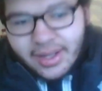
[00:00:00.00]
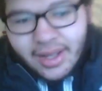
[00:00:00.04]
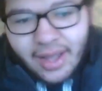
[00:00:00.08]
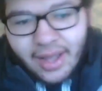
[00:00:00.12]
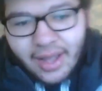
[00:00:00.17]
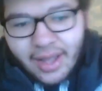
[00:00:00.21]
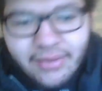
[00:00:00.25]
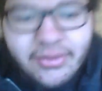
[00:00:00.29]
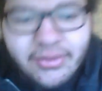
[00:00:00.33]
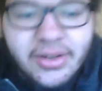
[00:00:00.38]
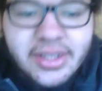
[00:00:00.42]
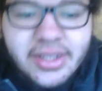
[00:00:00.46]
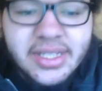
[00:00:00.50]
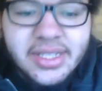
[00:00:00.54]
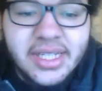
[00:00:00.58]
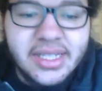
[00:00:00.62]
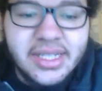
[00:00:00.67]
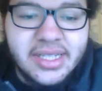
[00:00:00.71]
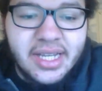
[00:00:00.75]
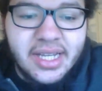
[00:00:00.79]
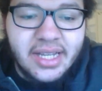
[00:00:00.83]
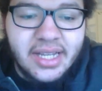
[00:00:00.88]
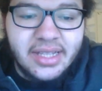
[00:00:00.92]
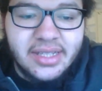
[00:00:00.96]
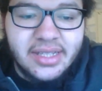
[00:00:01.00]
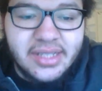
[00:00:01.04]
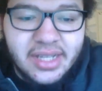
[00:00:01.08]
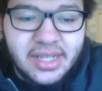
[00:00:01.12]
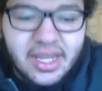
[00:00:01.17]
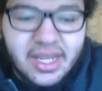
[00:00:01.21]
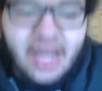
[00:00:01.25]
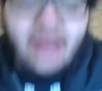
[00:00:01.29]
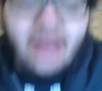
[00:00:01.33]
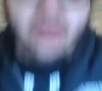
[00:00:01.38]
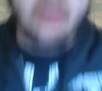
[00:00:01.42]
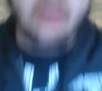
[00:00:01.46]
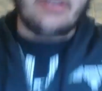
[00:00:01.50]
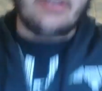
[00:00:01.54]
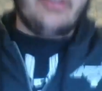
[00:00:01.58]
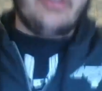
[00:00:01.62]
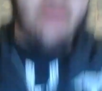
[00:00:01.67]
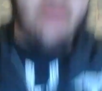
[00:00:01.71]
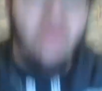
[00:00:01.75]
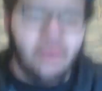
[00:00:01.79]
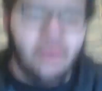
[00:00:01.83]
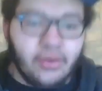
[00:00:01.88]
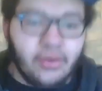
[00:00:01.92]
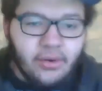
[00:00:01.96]
Every detail is accounted
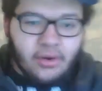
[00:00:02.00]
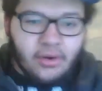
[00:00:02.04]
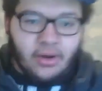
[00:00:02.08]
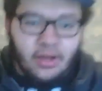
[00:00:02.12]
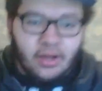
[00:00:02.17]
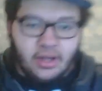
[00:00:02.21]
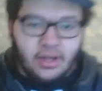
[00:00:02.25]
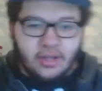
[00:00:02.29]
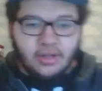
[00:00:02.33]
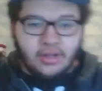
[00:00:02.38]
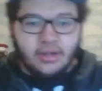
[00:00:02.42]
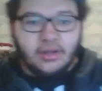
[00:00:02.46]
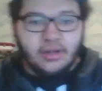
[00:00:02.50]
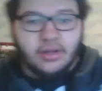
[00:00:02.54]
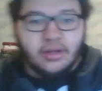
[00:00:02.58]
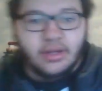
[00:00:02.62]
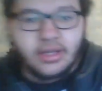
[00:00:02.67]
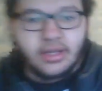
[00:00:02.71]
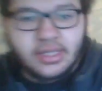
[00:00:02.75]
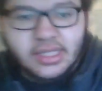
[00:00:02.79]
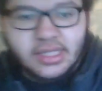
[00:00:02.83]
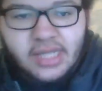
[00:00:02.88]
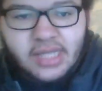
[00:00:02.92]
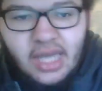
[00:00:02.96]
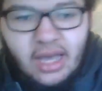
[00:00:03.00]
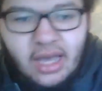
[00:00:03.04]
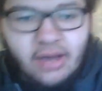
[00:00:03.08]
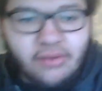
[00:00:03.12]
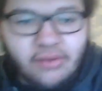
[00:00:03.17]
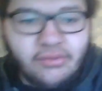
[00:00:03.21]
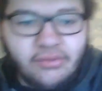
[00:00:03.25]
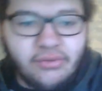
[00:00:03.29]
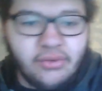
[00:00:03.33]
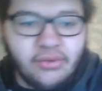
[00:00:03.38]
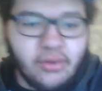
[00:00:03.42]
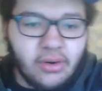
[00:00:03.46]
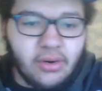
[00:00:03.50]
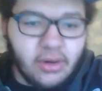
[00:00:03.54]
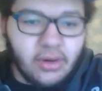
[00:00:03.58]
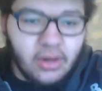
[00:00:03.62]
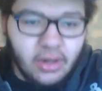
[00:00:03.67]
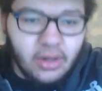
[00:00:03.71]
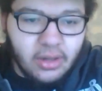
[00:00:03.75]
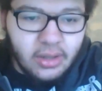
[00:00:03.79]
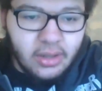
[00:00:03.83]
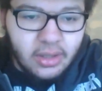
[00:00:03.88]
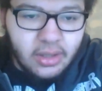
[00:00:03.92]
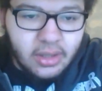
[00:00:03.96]
for. Uh, is accounted for